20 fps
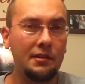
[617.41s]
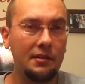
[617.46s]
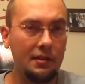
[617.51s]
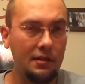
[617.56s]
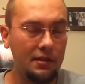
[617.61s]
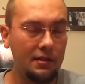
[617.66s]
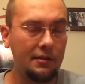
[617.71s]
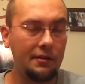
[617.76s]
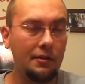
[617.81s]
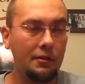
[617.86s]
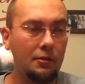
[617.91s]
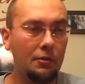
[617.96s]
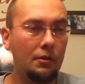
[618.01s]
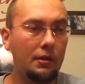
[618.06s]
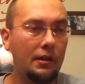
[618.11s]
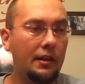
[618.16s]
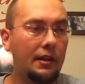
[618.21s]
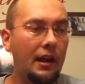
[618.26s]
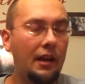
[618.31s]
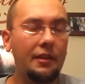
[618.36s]
So
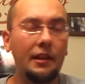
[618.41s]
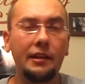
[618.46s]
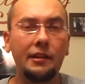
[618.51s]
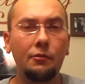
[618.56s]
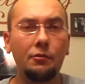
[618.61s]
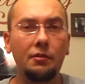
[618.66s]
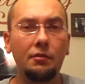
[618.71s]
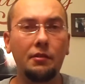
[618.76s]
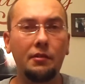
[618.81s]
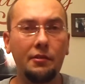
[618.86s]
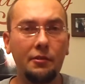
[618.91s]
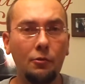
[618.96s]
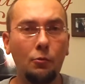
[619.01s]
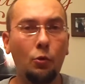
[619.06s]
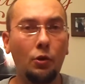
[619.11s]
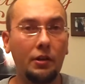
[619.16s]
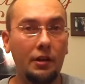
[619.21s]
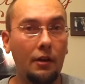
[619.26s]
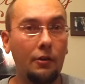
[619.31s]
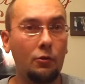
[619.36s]
I think this would still
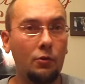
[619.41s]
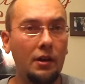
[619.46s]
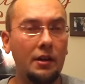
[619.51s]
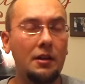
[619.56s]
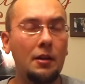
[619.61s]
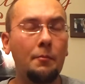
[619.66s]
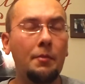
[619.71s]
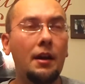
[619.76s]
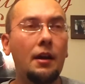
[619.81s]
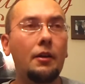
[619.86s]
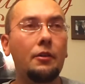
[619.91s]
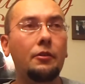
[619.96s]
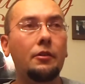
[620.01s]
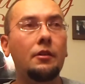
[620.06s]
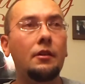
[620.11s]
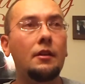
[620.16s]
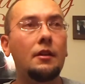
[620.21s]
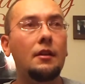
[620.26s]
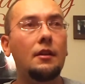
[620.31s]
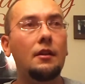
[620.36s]
work out great in a powder.